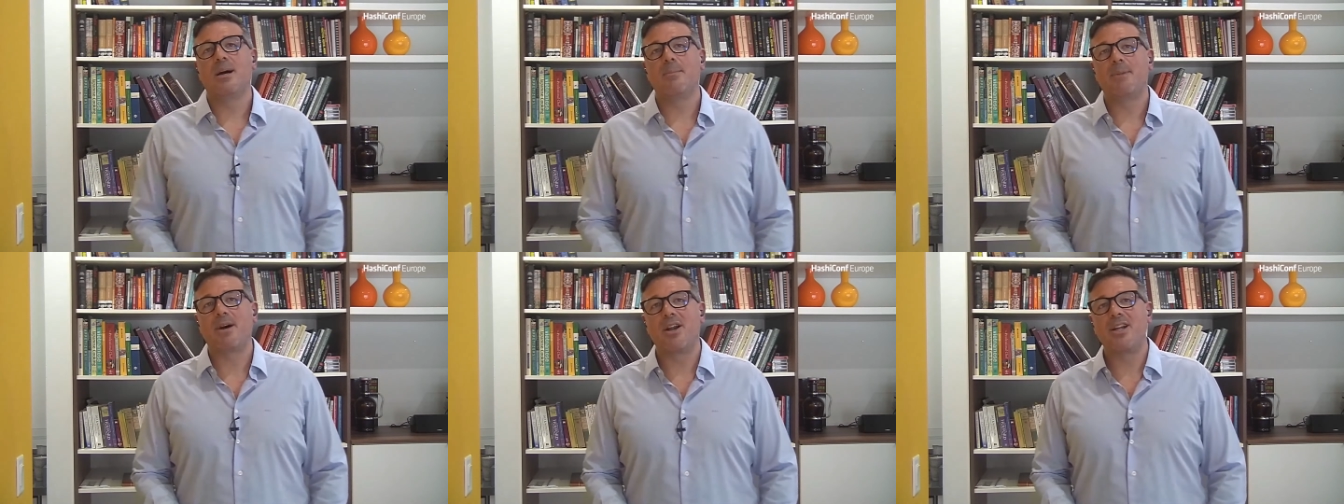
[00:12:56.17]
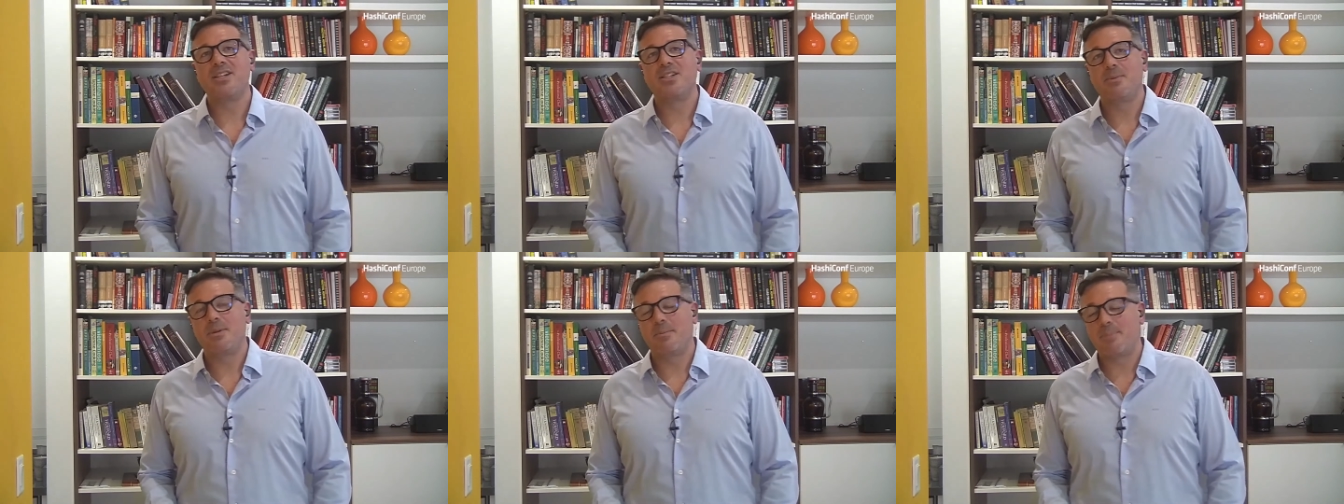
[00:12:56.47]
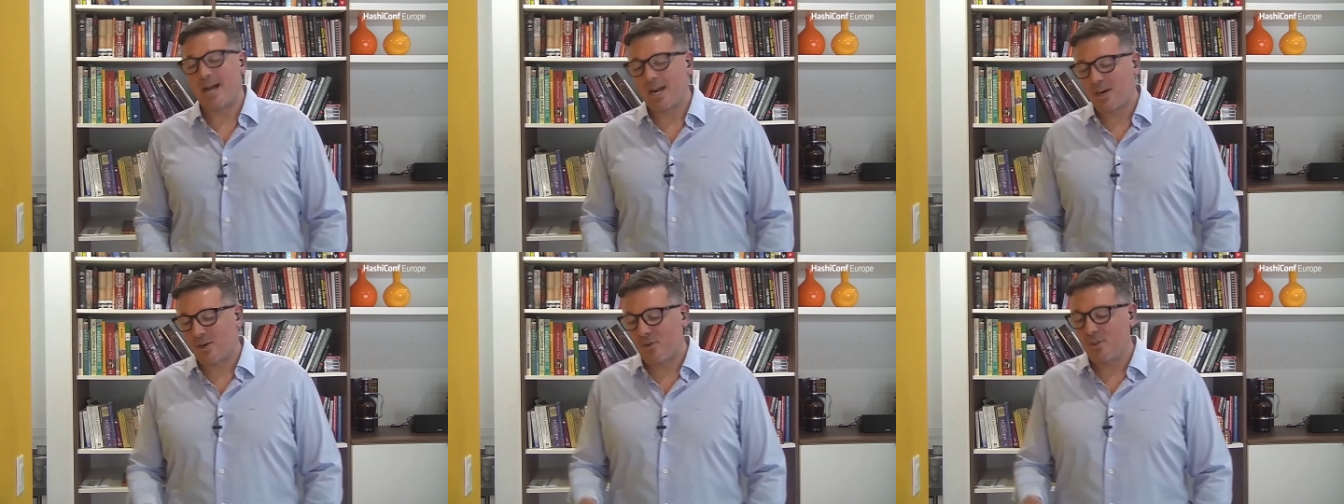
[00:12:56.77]
about HCP
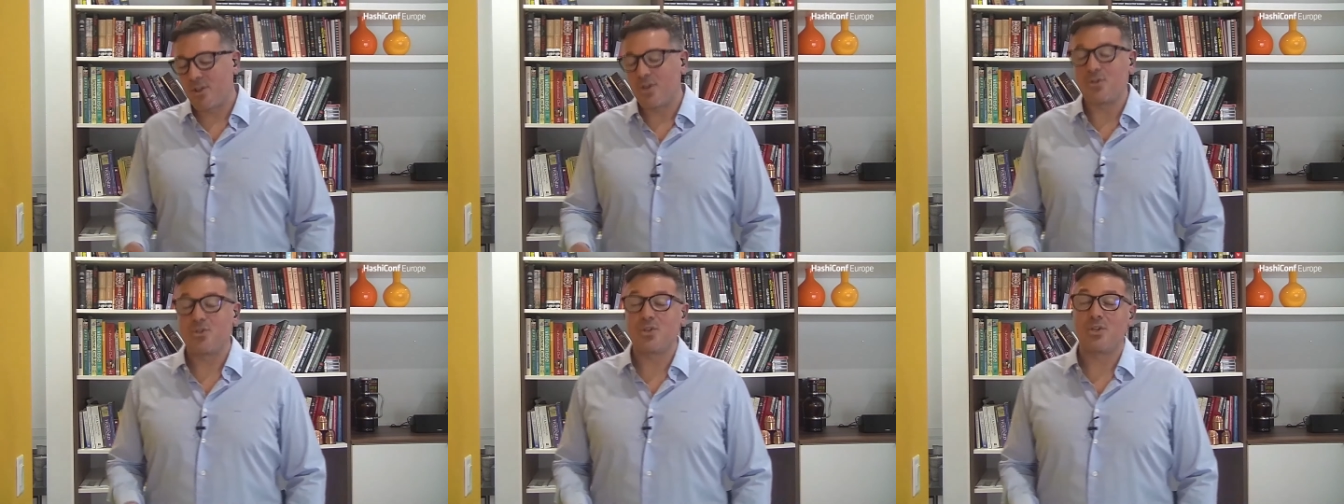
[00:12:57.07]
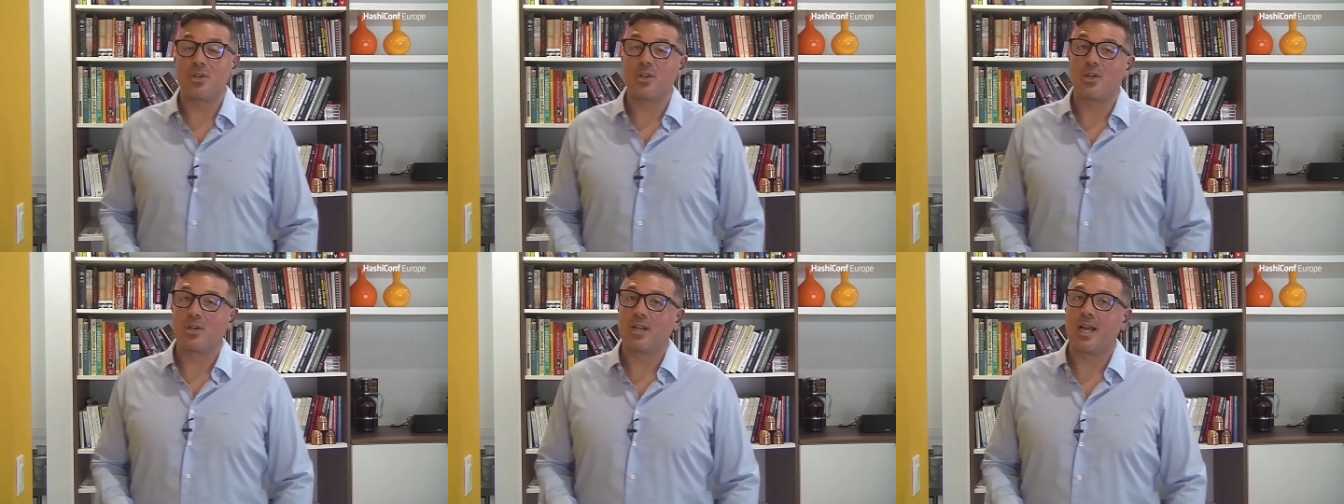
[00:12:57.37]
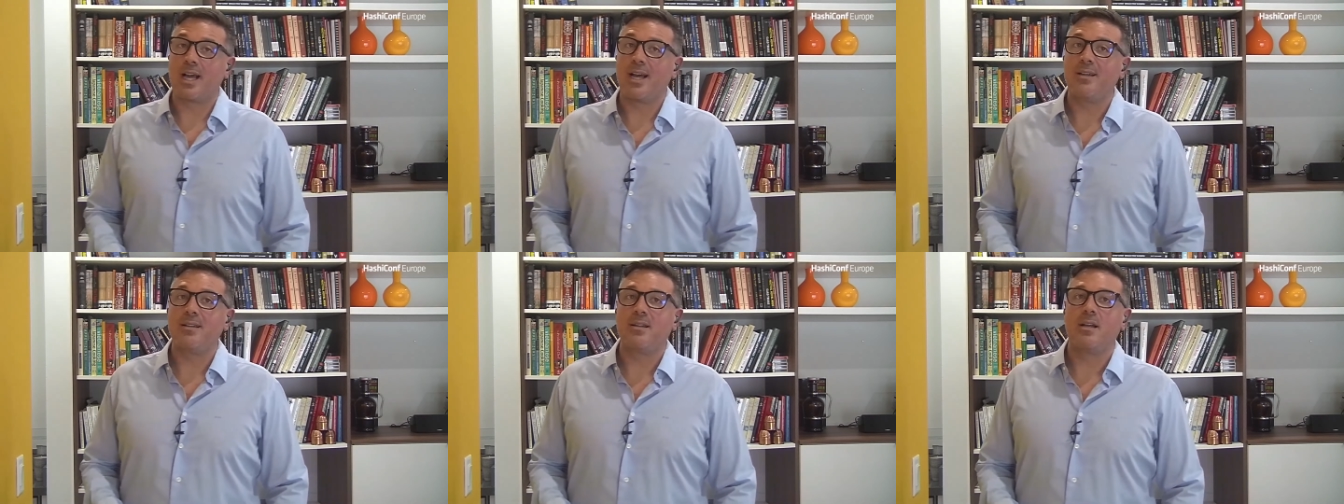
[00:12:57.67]
Packer that you should look
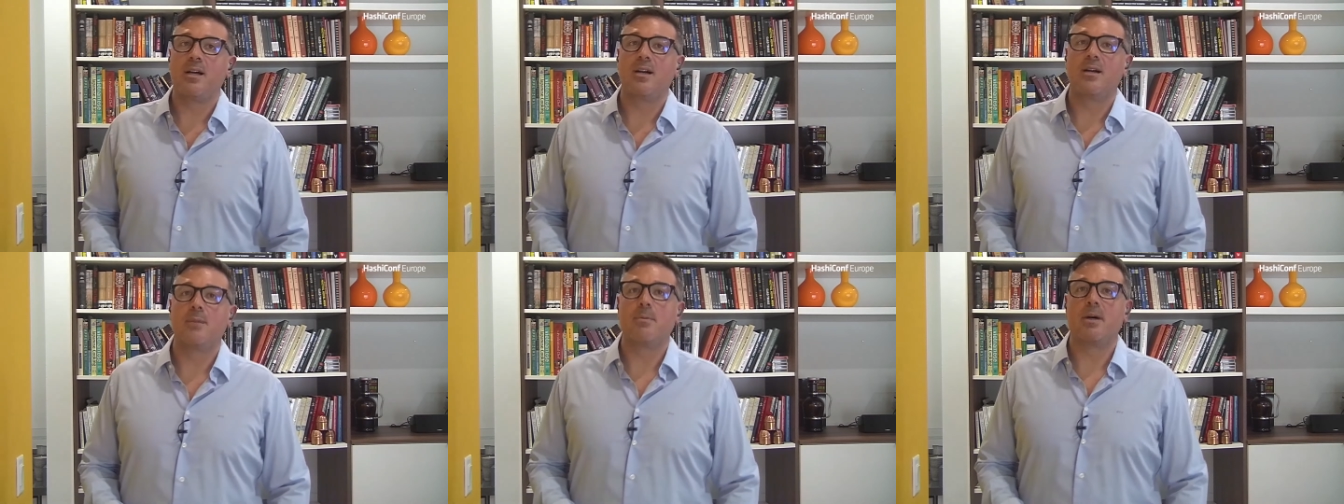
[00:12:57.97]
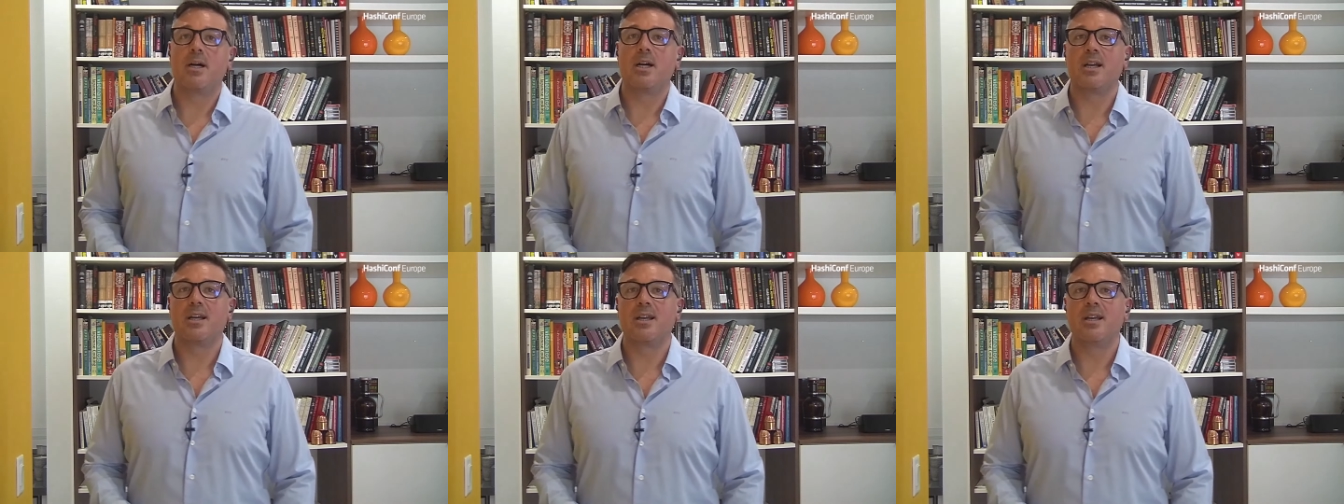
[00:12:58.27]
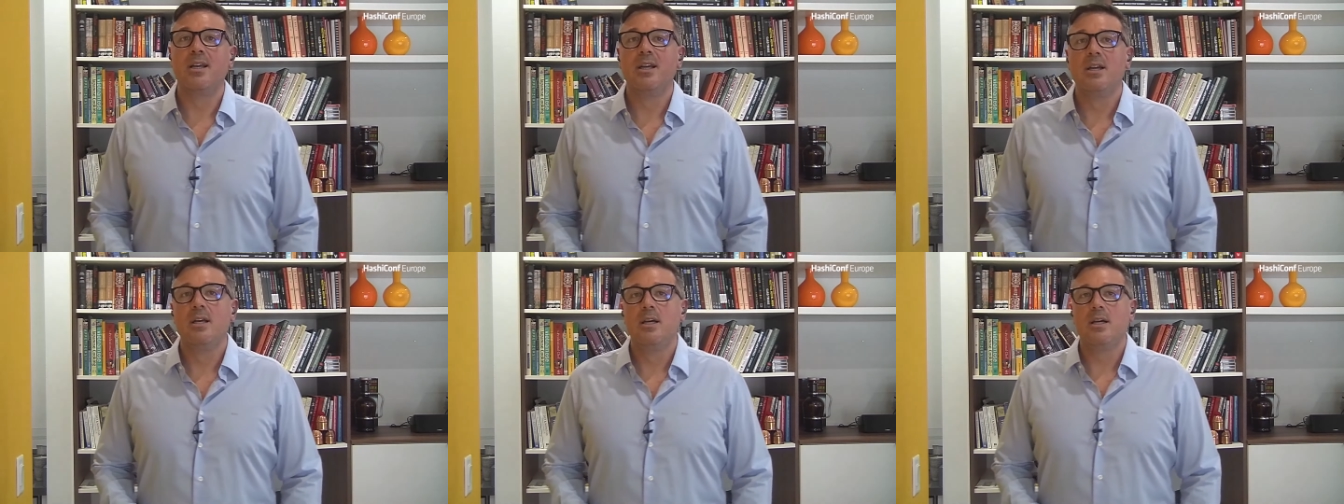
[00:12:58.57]
at uh, by
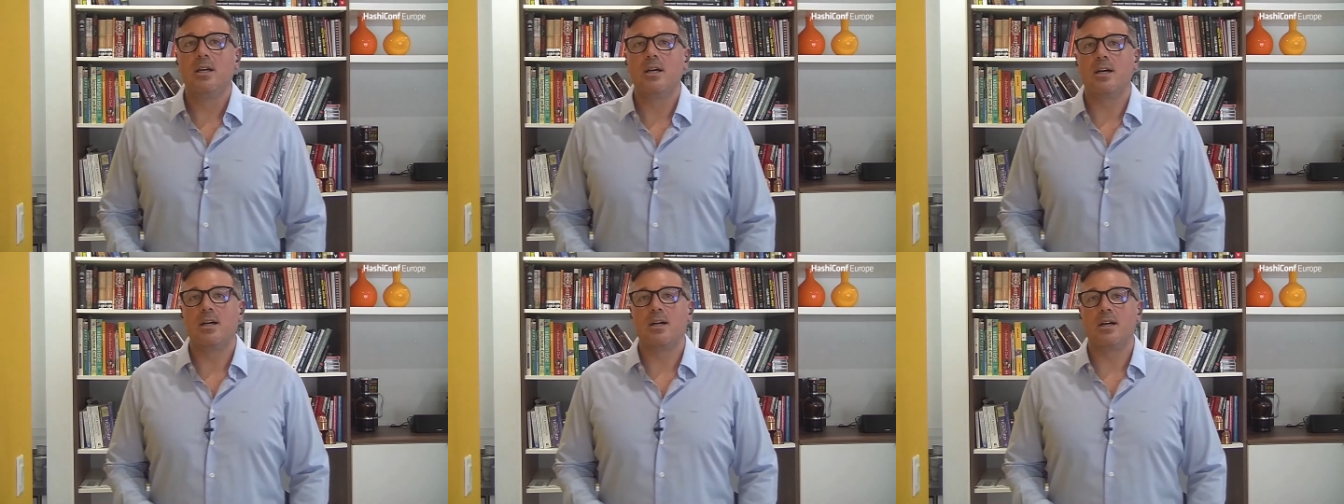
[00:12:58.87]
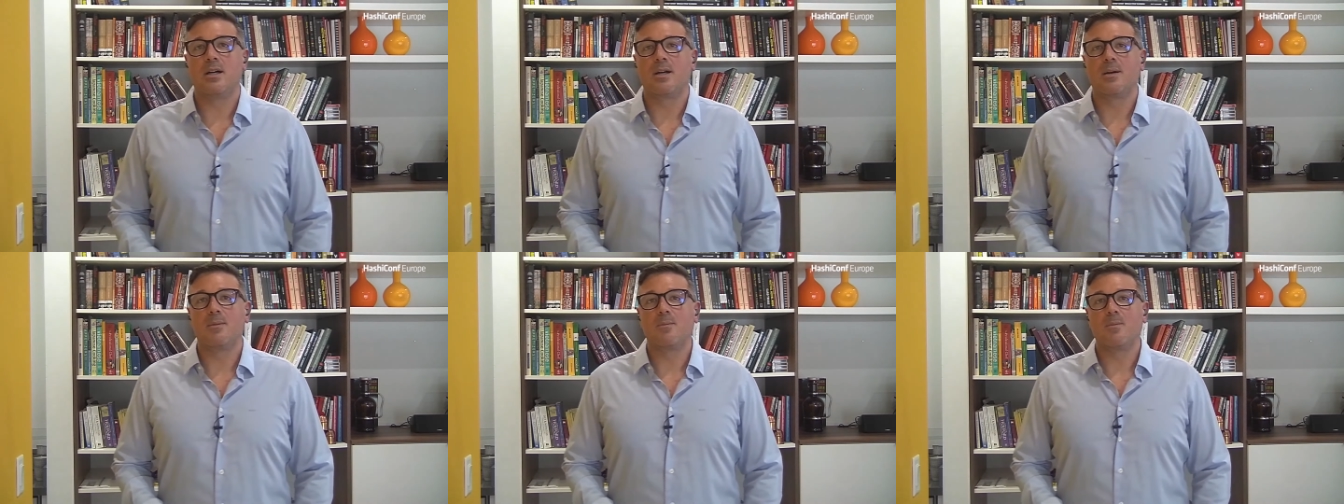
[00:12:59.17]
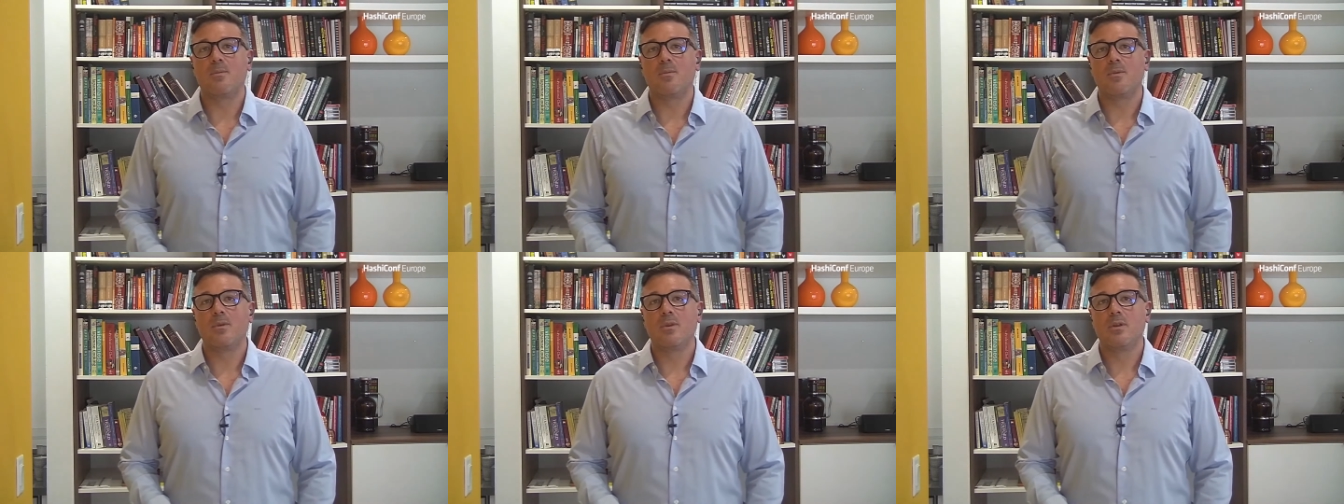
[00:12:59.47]

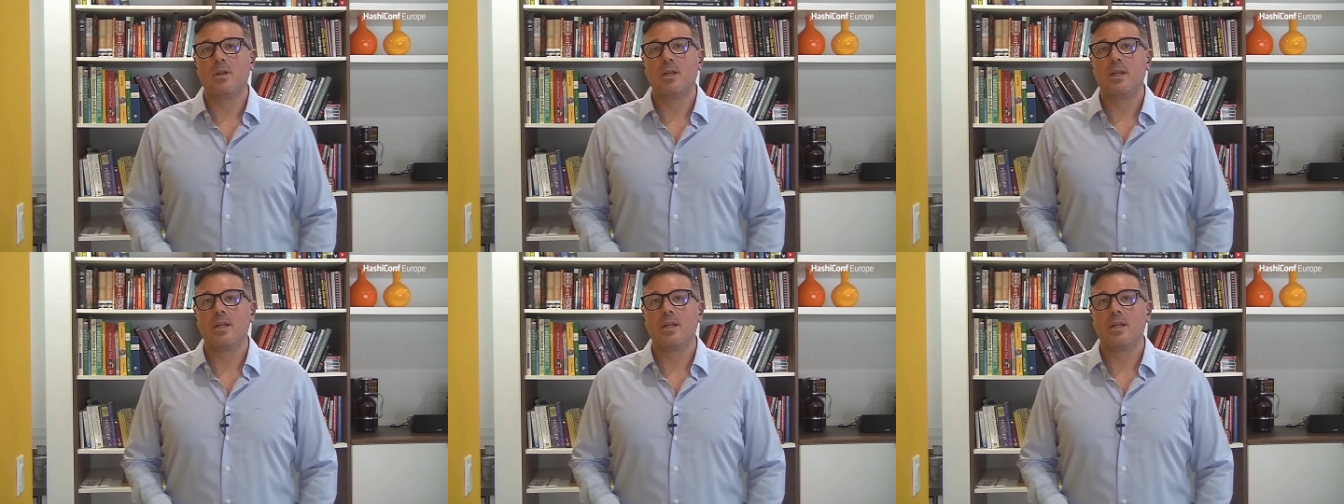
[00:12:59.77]
um,